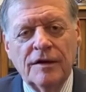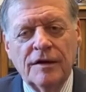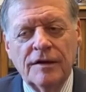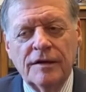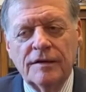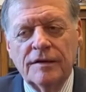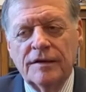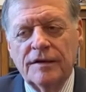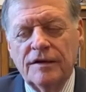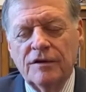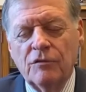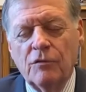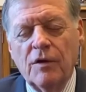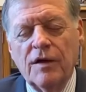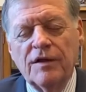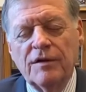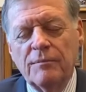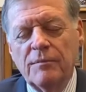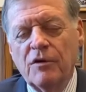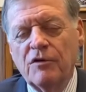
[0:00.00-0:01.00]
in the way
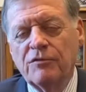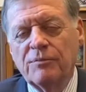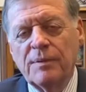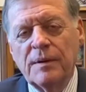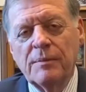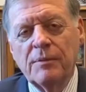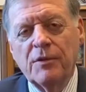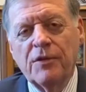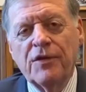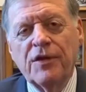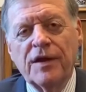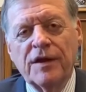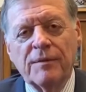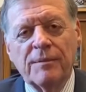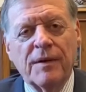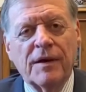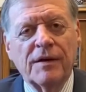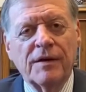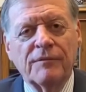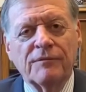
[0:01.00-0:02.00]
that most people think
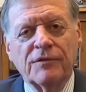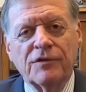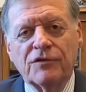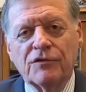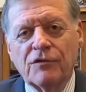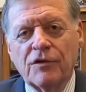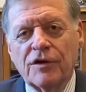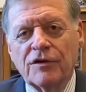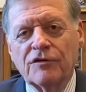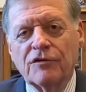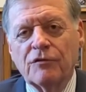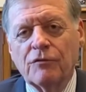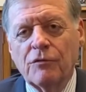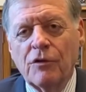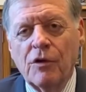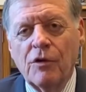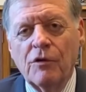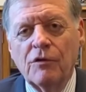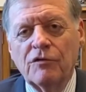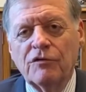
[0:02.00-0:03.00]
about infrastructure:
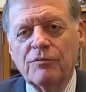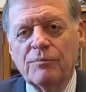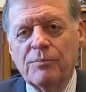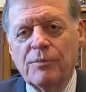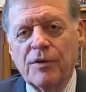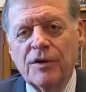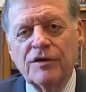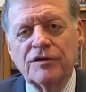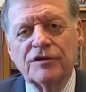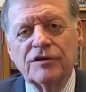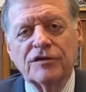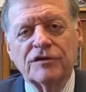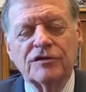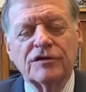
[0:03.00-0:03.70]
roads, bridges,